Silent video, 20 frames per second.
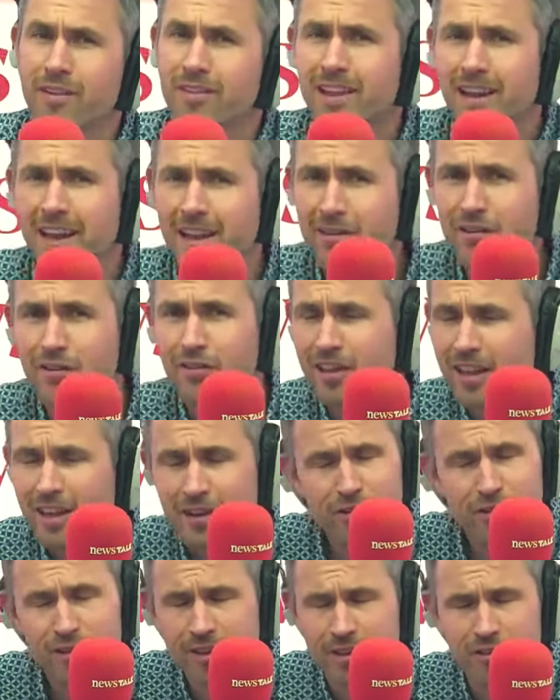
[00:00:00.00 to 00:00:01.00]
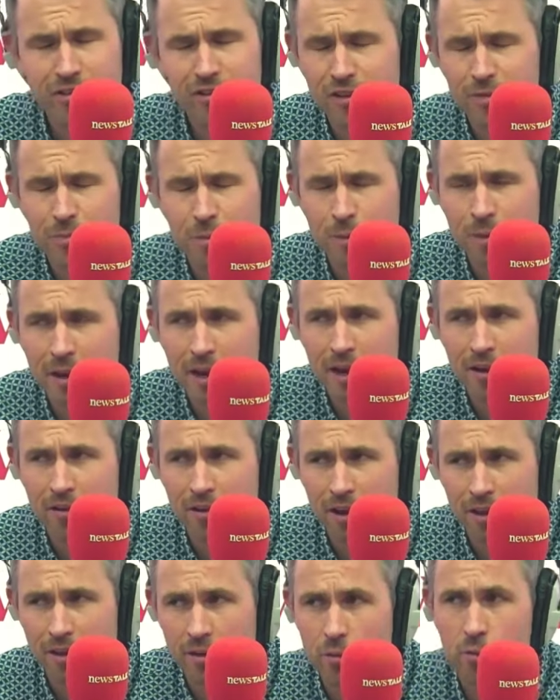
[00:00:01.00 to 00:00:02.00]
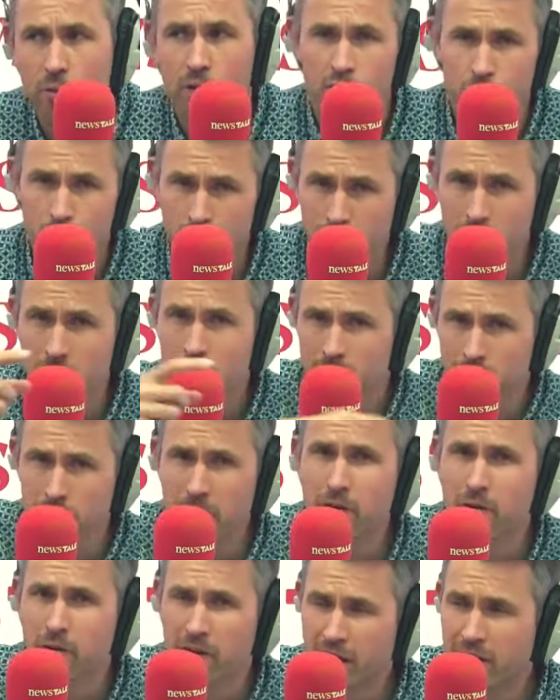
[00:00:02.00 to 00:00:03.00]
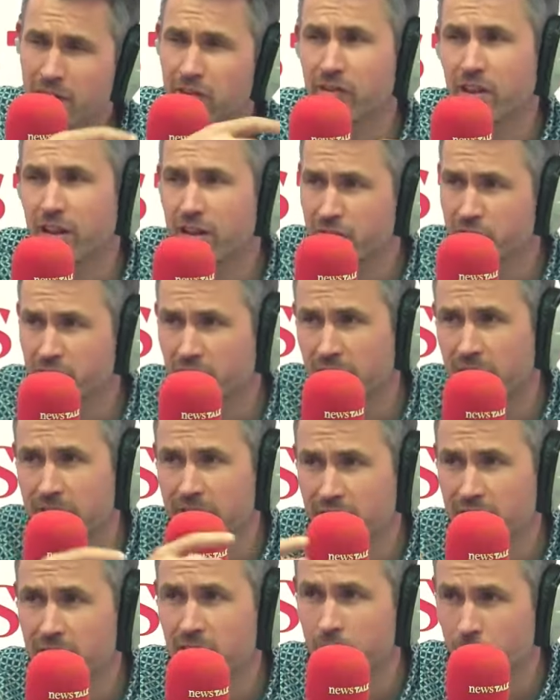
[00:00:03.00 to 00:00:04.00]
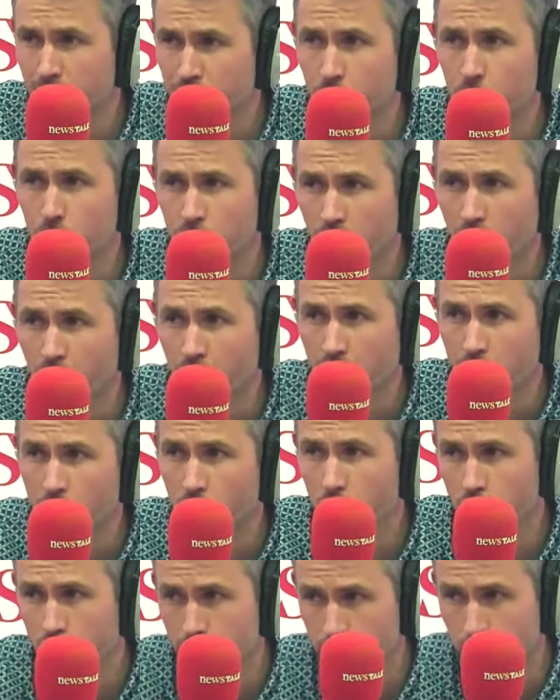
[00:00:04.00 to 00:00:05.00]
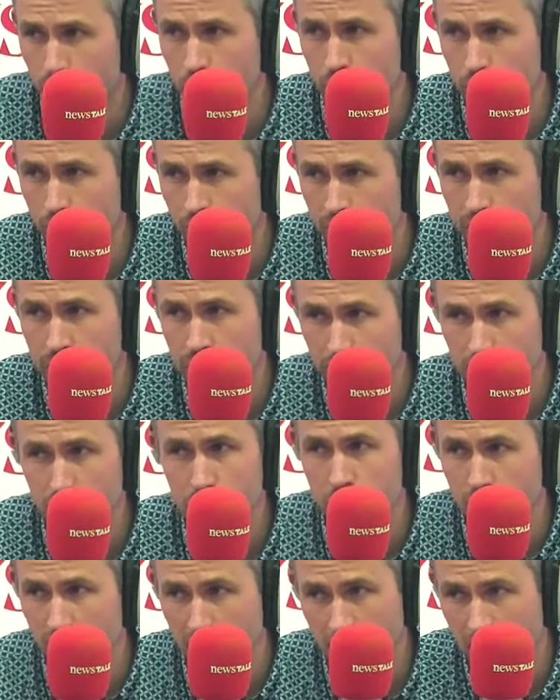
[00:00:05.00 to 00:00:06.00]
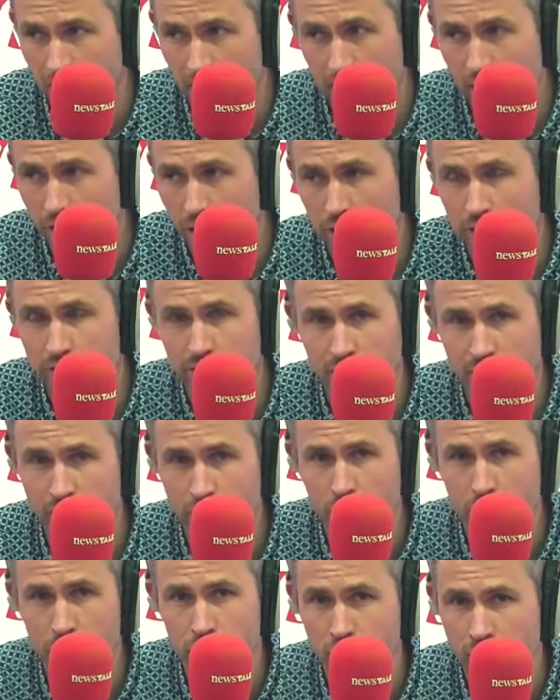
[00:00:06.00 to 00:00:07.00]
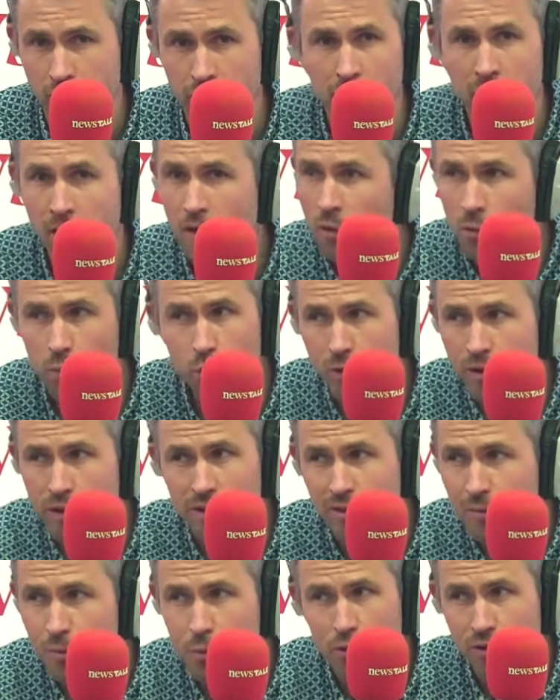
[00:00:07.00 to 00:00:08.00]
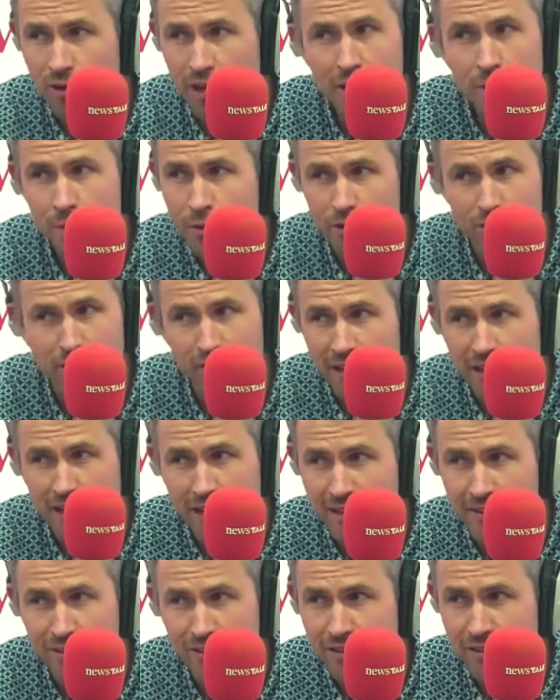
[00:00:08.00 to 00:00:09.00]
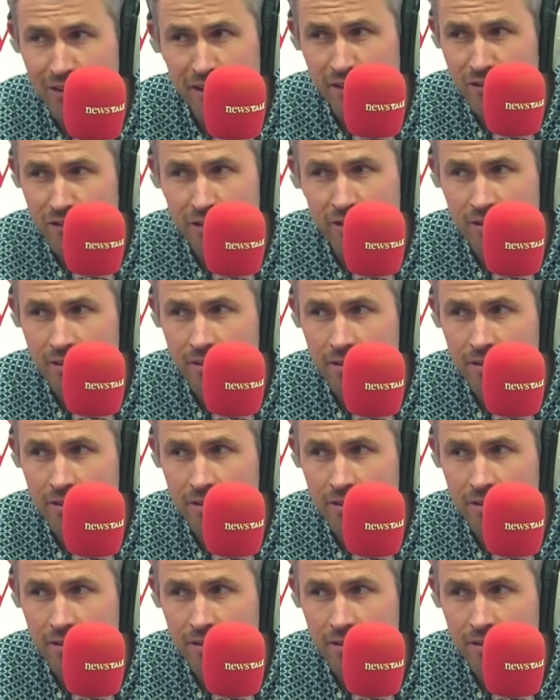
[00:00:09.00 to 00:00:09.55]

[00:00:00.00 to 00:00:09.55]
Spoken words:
Sorry, the legislation that she's preparing, which will mirror legislation that existed before the High Court ruled the UK an unsafe country, we didn't deport anyone under that legislation.